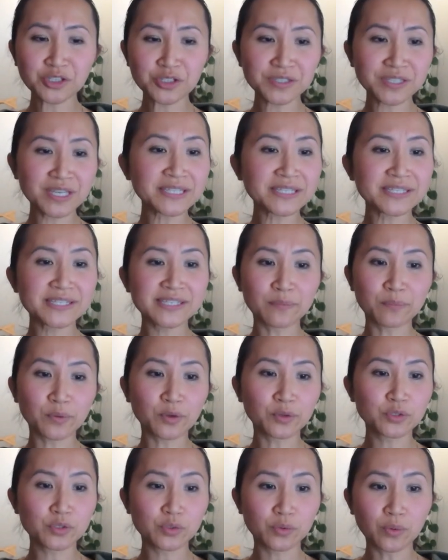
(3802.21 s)
Just that
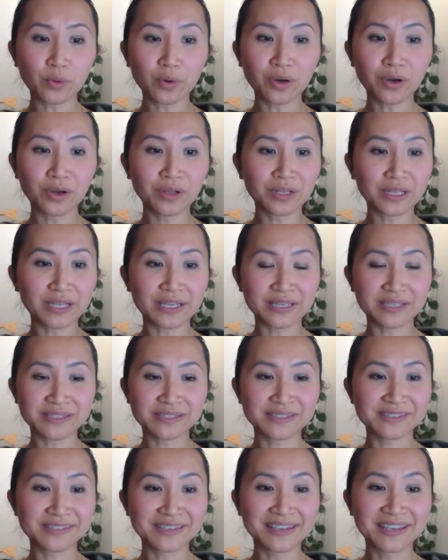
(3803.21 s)
simple tool
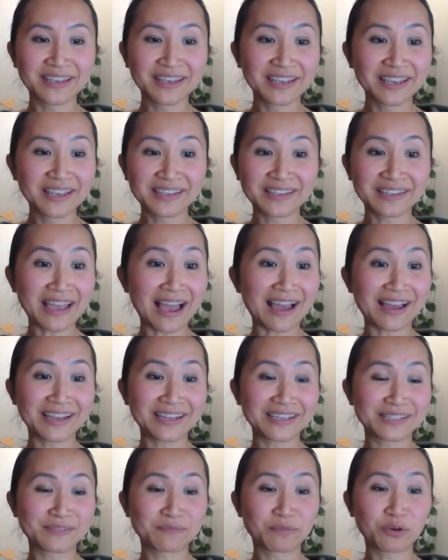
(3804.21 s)
is, yeah,
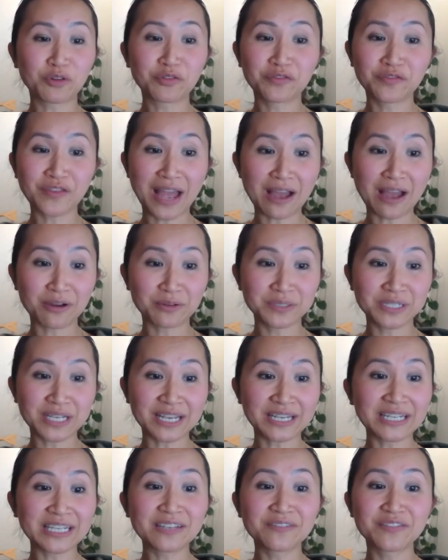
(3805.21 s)
it's profound.
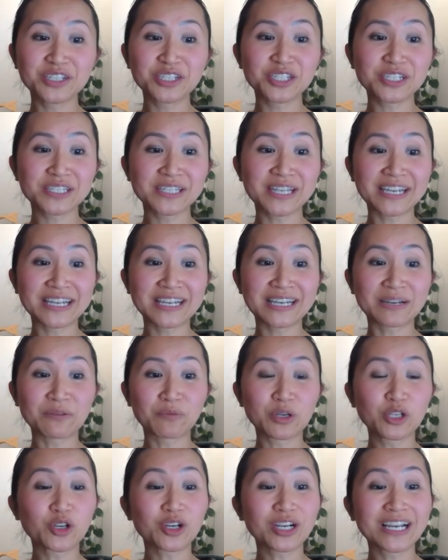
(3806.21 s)
And even just like
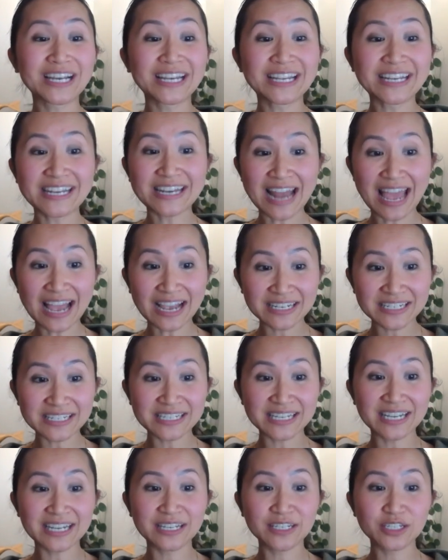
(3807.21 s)
when you're
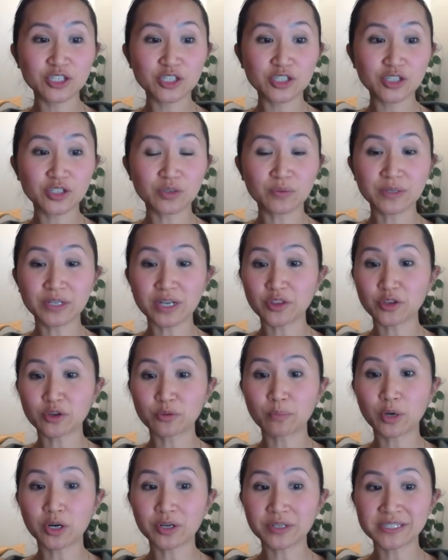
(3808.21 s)
connecting to
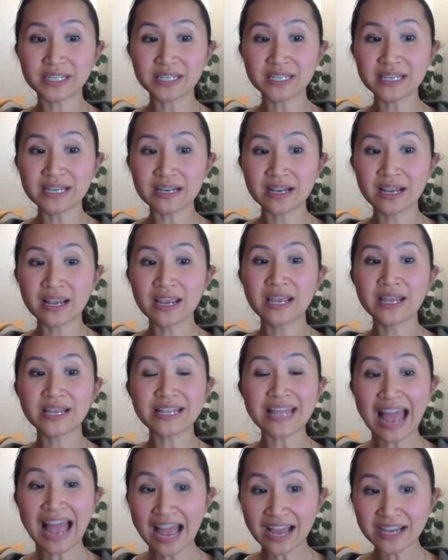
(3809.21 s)
another person,
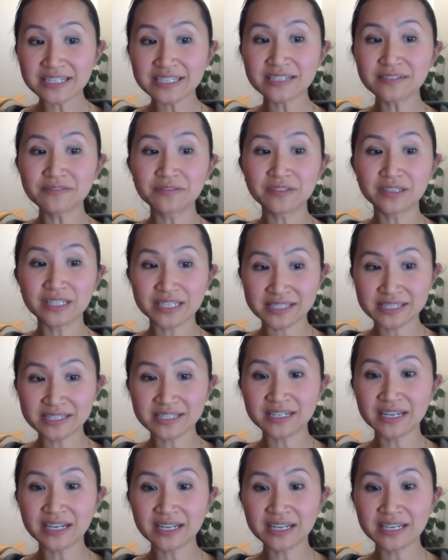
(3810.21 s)
active
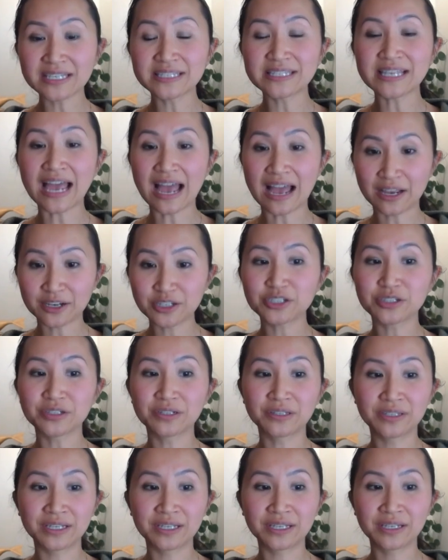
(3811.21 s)
listening is
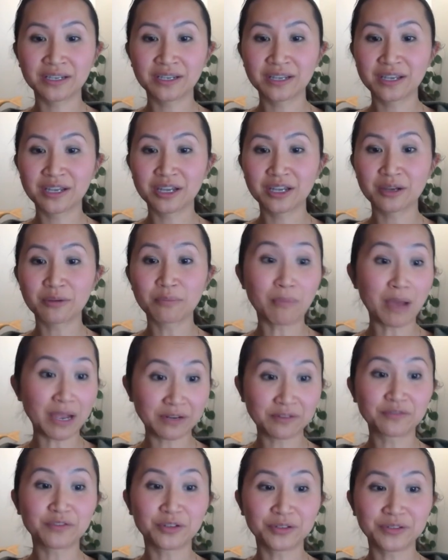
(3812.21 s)
actually
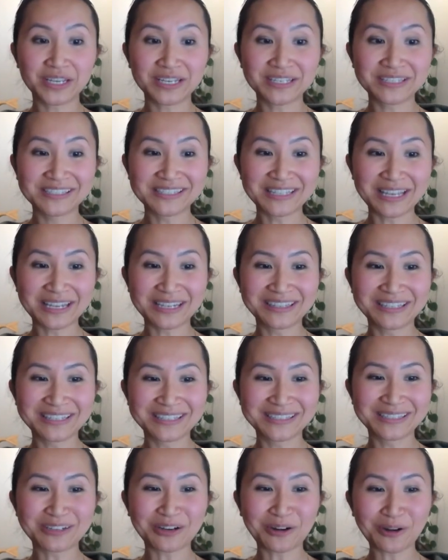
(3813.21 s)
mindfulness, like
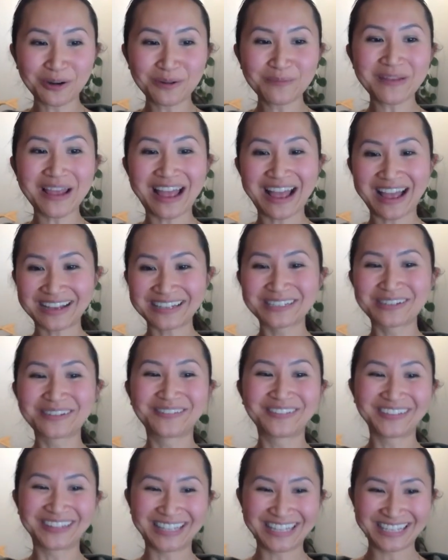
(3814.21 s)
this term
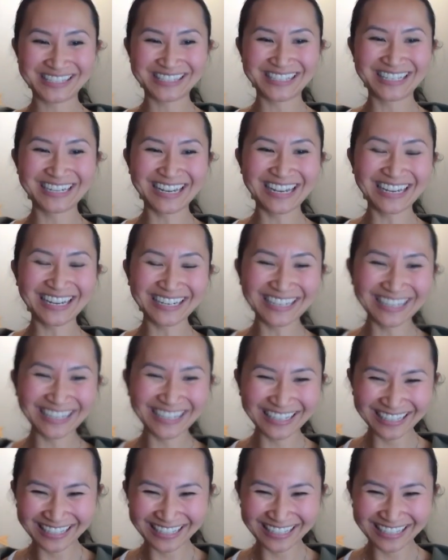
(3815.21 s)
active listening,